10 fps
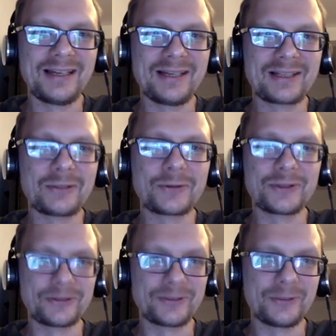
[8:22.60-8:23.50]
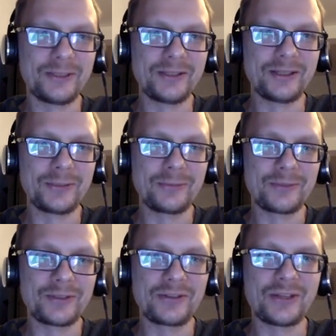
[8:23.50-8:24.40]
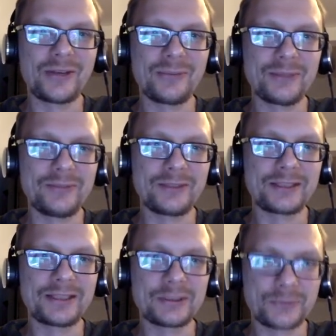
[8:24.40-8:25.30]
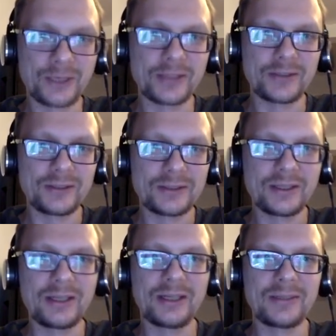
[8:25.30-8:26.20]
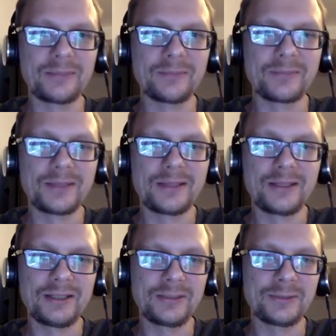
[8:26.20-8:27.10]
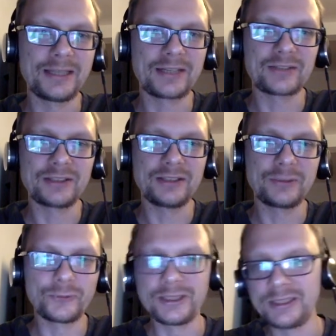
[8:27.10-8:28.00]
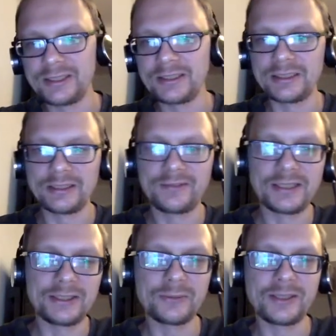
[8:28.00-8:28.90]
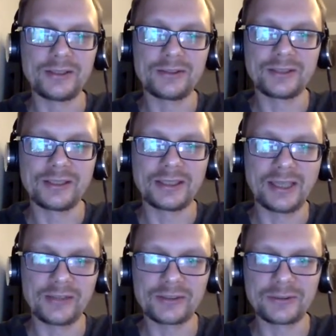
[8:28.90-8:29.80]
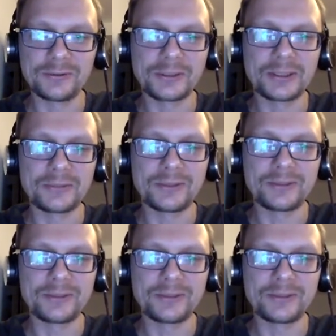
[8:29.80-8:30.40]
corner of the window. So if you click run, it will actually re-evaluate, execute your code.